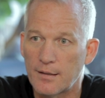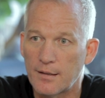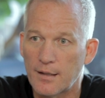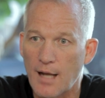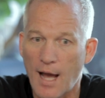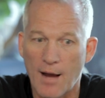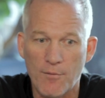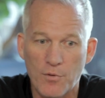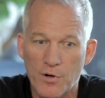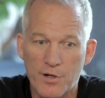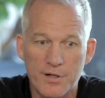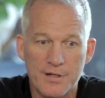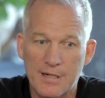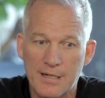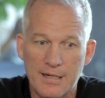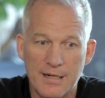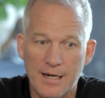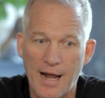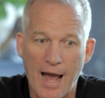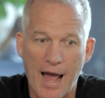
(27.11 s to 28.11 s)
I
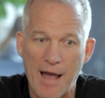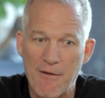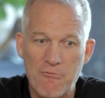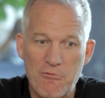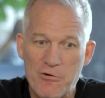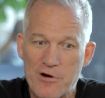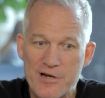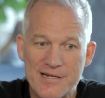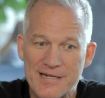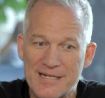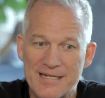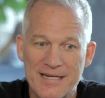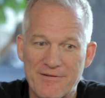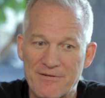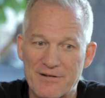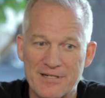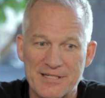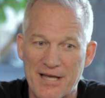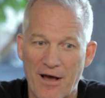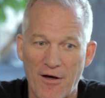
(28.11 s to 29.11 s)
wouldn't, I wouldn't
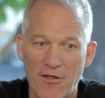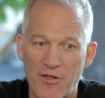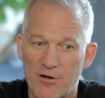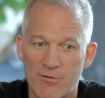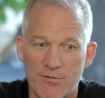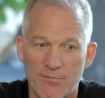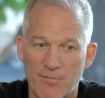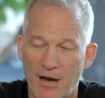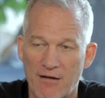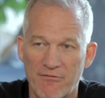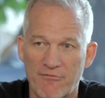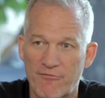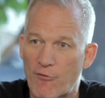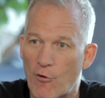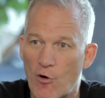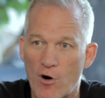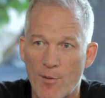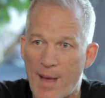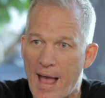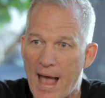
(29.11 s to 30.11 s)
even tell them about
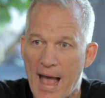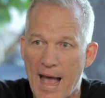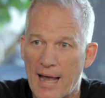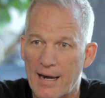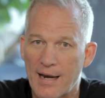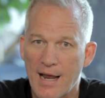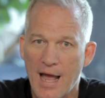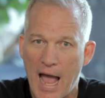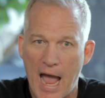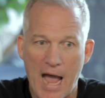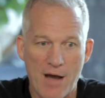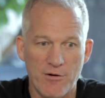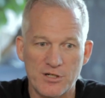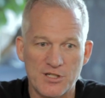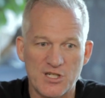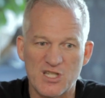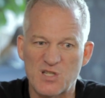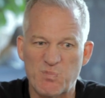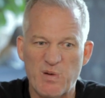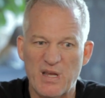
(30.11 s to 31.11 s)
format. I would
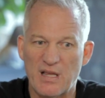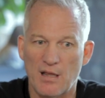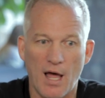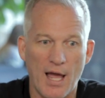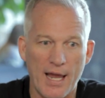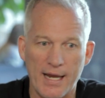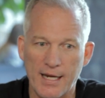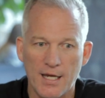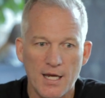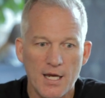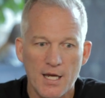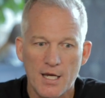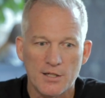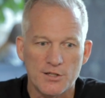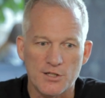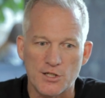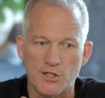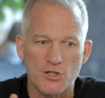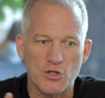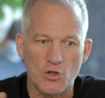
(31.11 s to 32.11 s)
just be like,
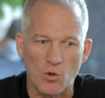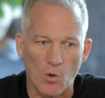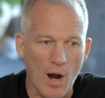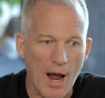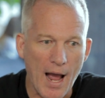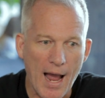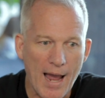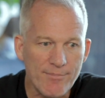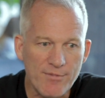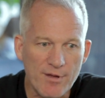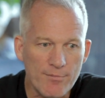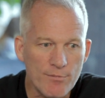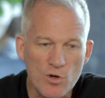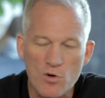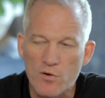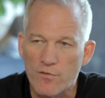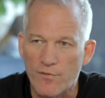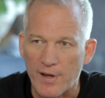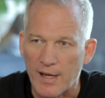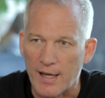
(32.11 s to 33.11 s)
describe the
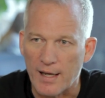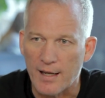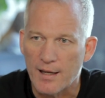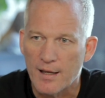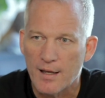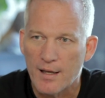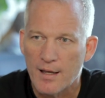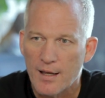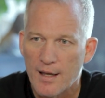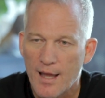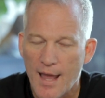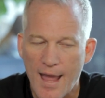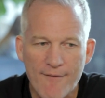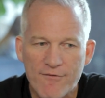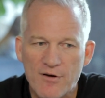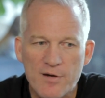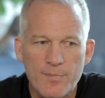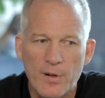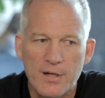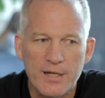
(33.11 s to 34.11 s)
movie.
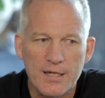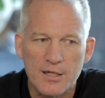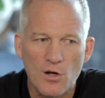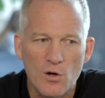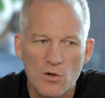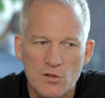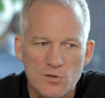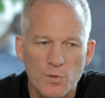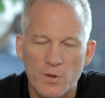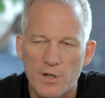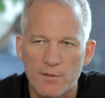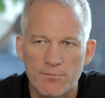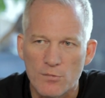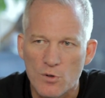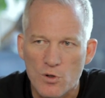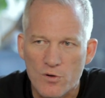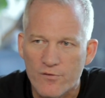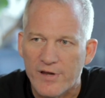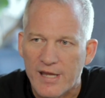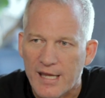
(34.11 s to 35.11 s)
Everybody knows what a
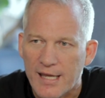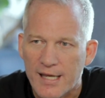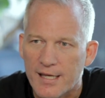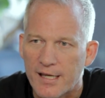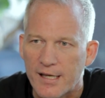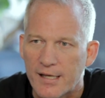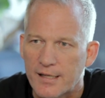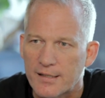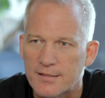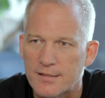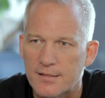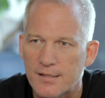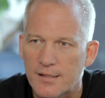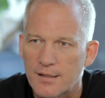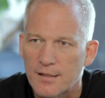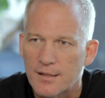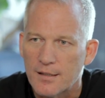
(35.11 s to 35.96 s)
movie is.